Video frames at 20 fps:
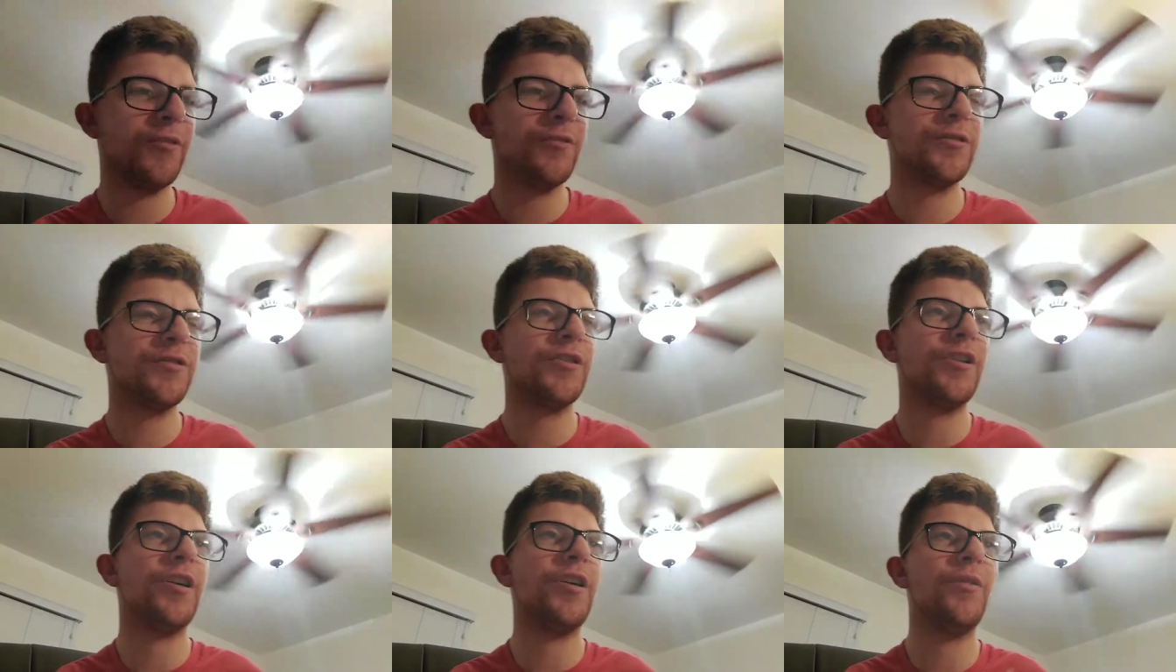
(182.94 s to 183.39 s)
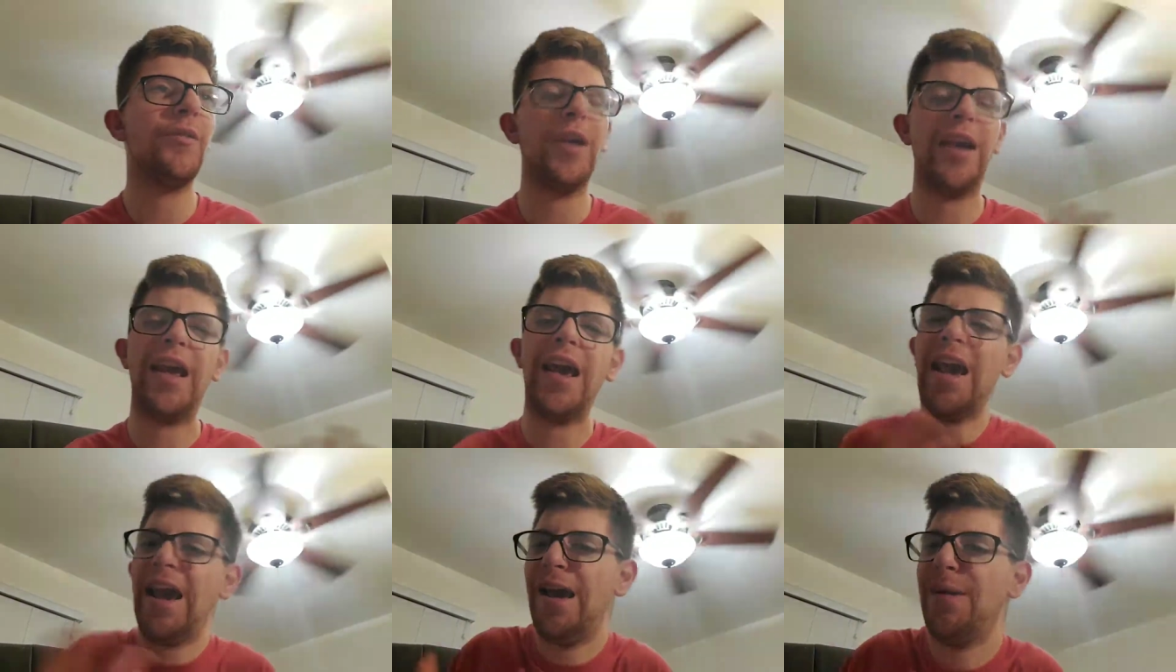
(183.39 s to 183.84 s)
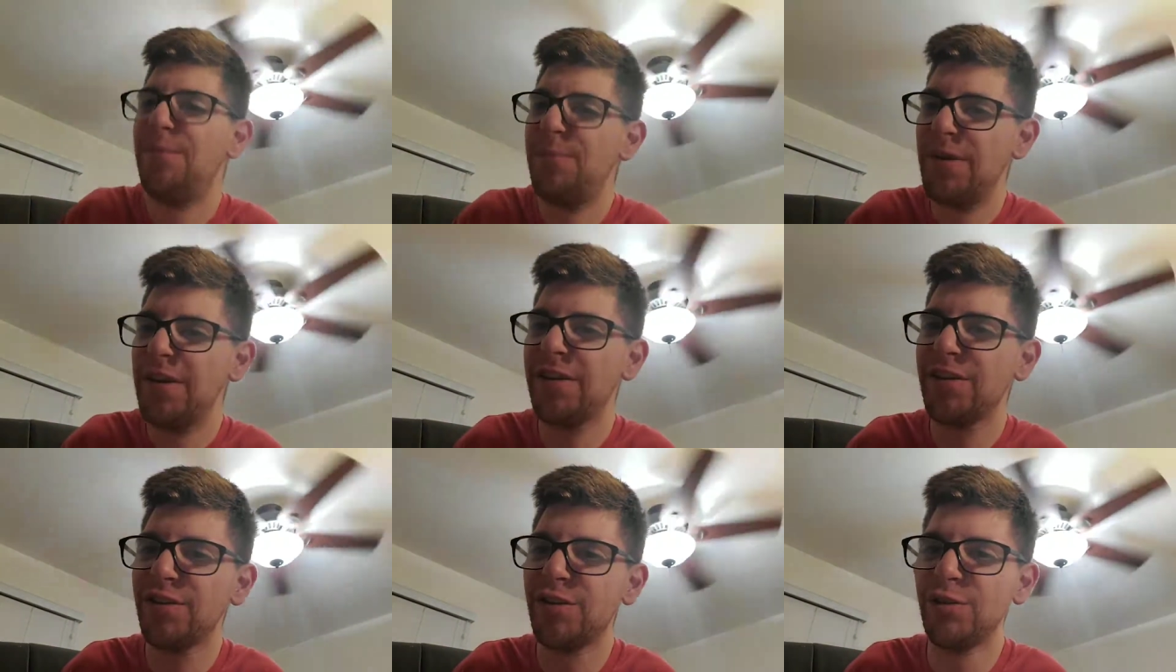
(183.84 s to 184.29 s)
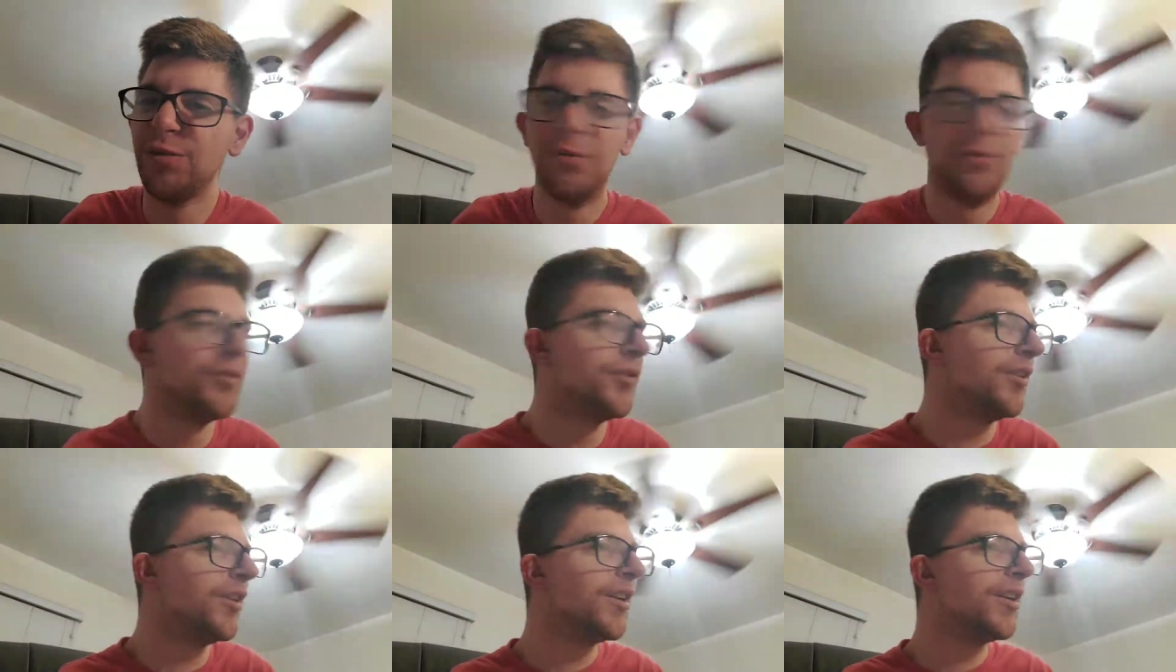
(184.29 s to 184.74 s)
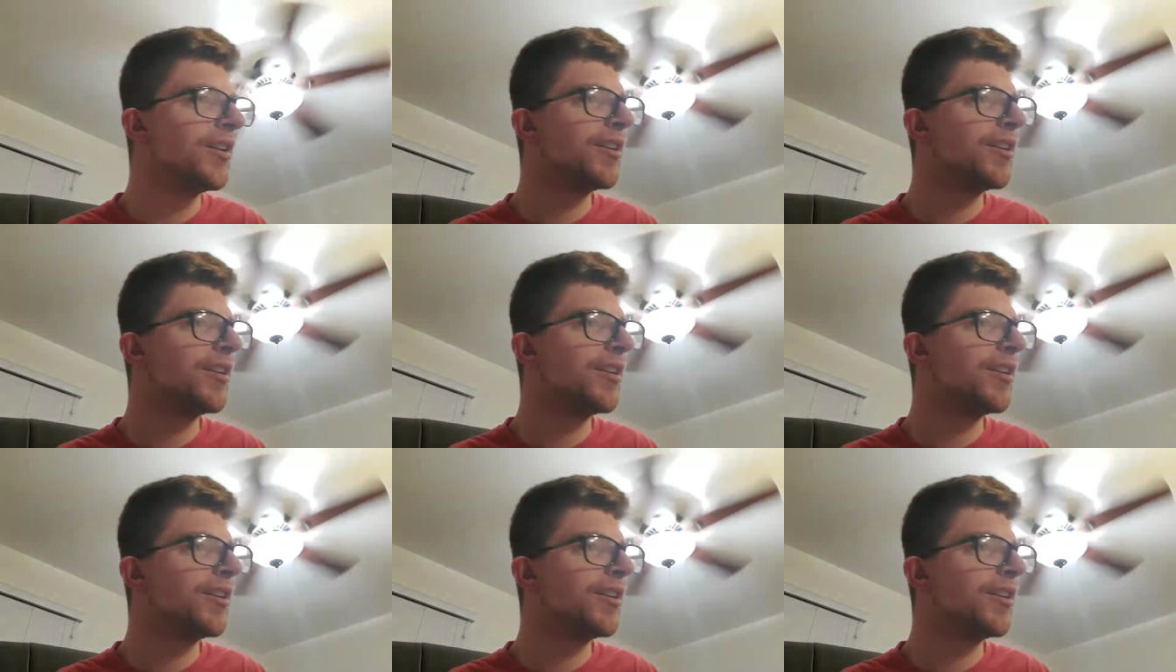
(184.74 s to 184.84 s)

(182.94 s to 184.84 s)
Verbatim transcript: you saw what happened to